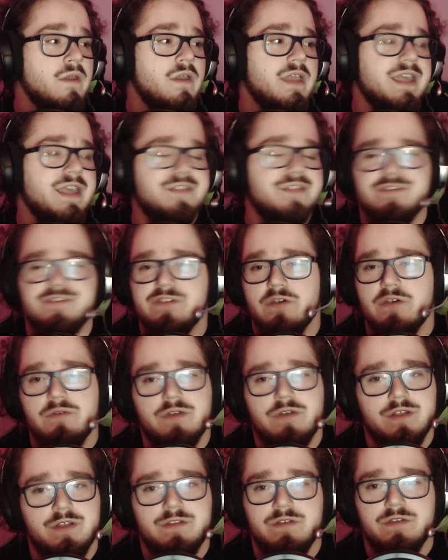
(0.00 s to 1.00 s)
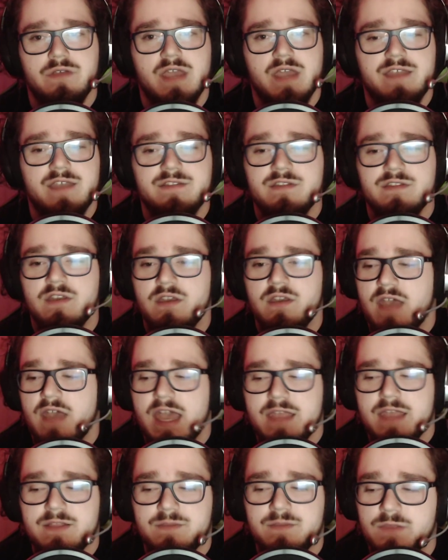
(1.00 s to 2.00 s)
It's so good, you guys.
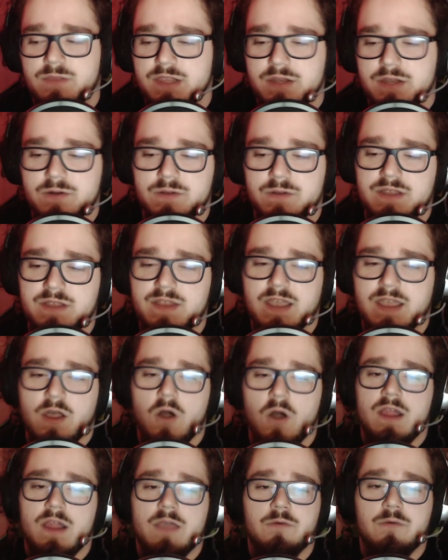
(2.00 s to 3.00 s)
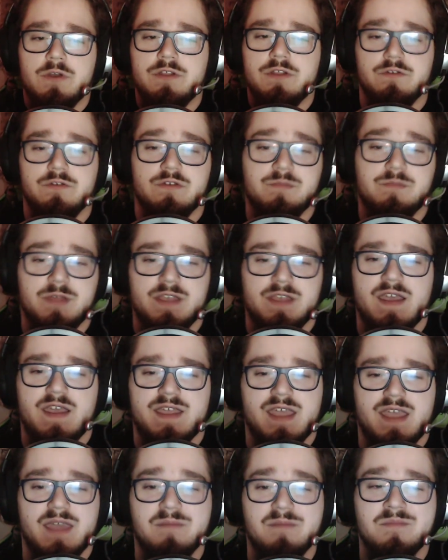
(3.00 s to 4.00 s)
I literally, like, all I want to do is play that
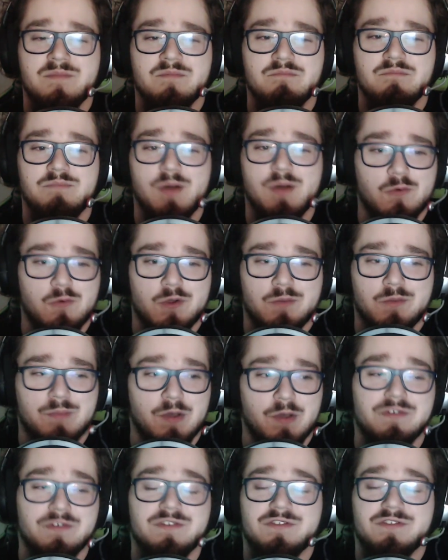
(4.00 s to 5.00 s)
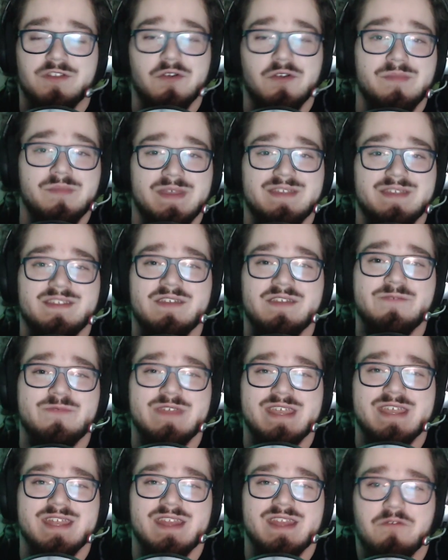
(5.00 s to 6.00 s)
game, but we're both so busy we
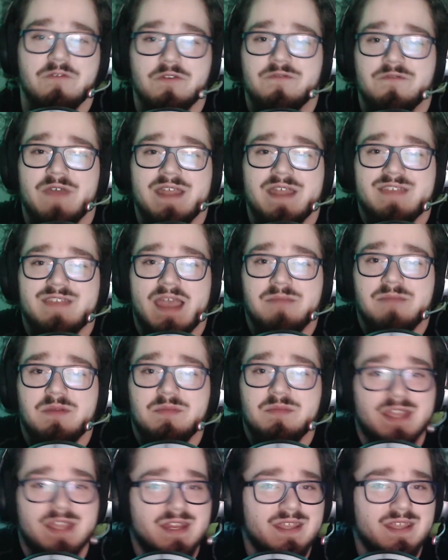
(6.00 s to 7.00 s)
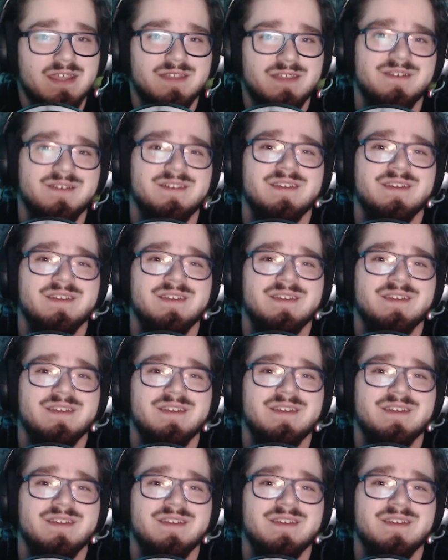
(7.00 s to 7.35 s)
can never find time to play together.